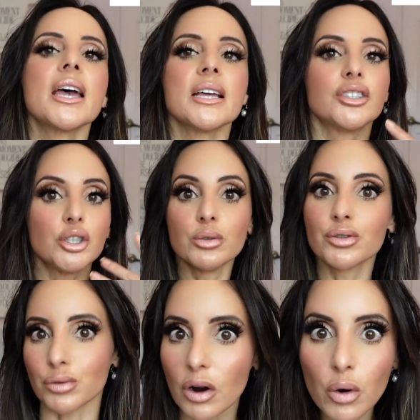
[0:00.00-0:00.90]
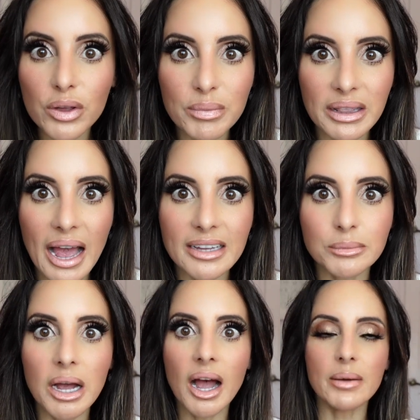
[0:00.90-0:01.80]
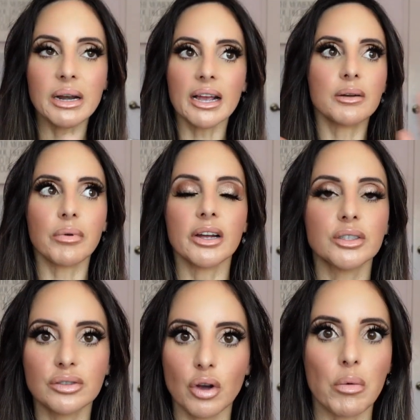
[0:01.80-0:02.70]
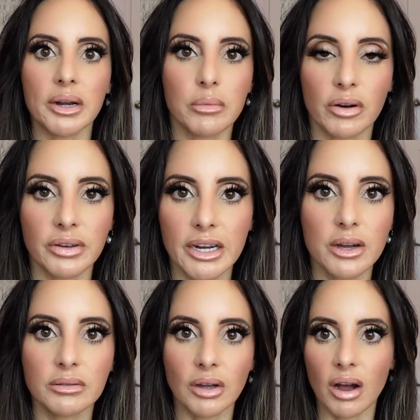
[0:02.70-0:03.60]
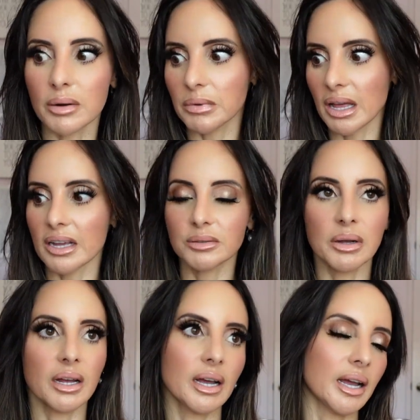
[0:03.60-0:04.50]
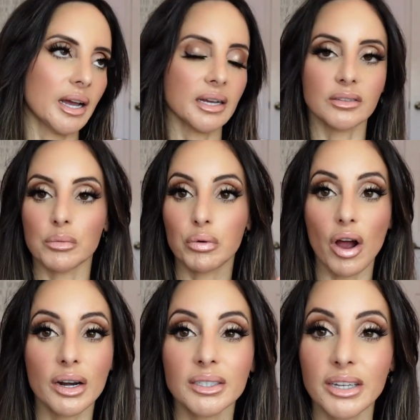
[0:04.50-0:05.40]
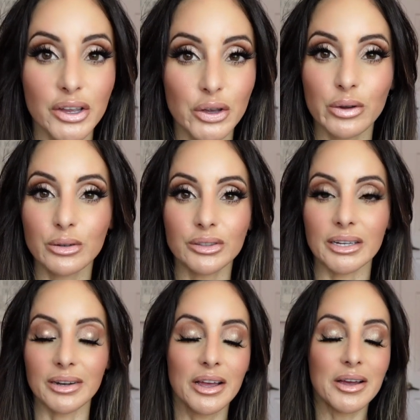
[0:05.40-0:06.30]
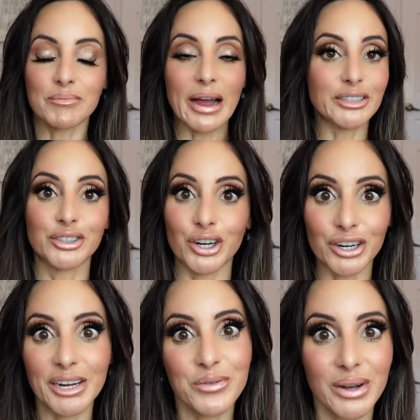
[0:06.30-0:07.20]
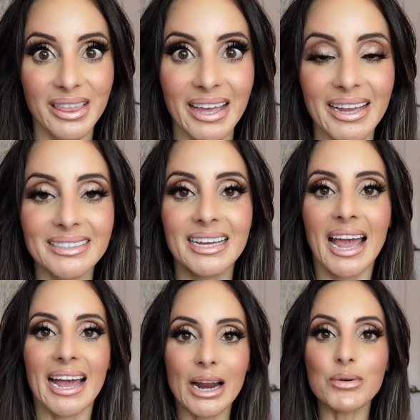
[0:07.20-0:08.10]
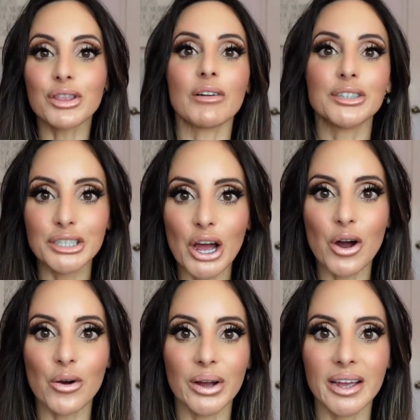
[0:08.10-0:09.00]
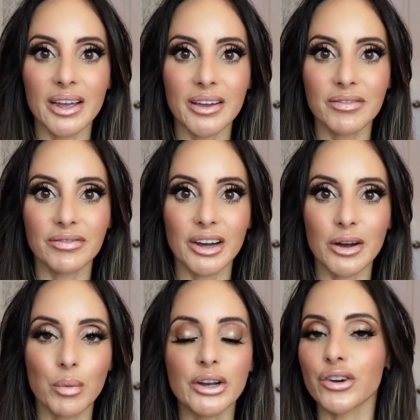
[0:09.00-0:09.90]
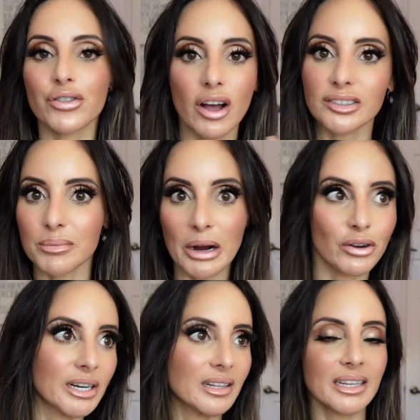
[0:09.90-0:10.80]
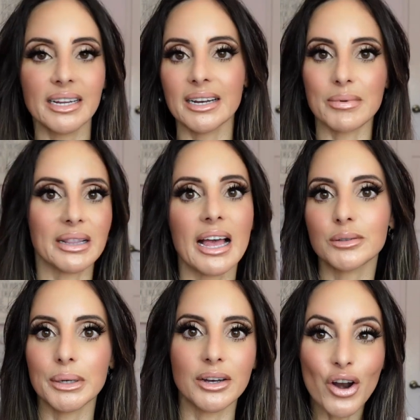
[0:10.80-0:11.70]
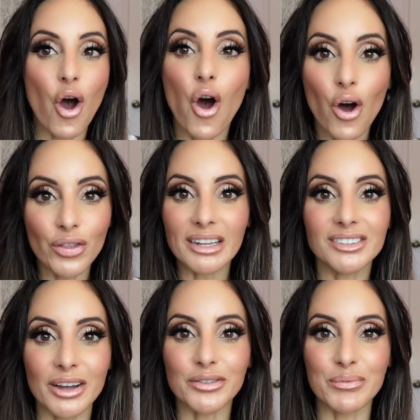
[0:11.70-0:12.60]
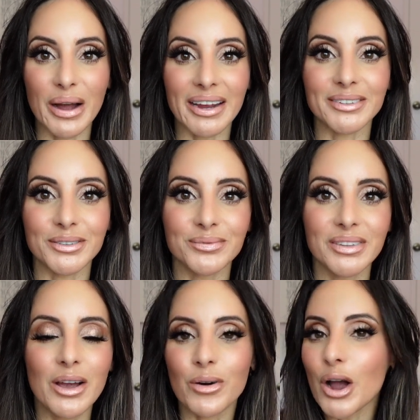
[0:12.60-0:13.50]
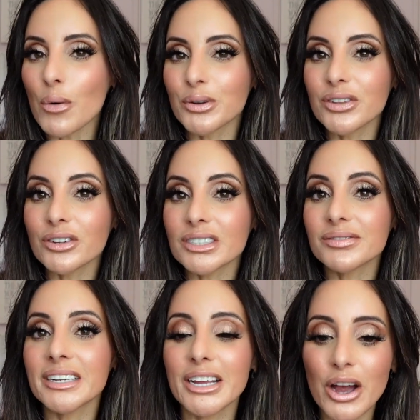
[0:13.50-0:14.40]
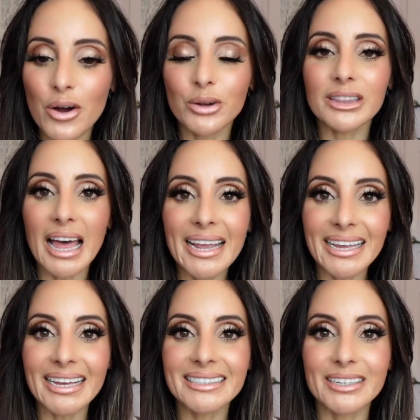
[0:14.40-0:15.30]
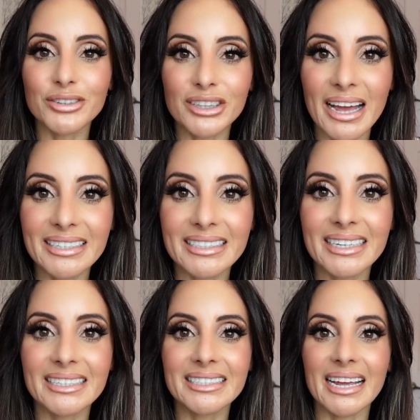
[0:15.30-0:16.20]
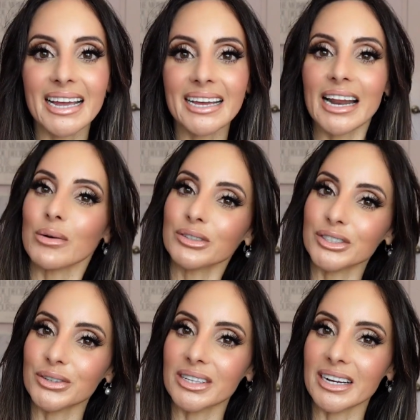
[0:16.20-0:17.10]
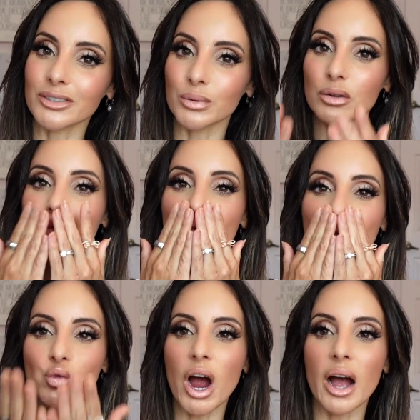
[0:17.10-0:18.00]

Do you struggle with melasma? I mean, I could probably do so many more videos on melasma and the products I use and my journey with it. And I would love to know if what your thoughts on microneedling and melasma and all that stuff combined. Well, I hope you enjoyed this video. Like it if you liked it, and I will see you in the next one. Mwah.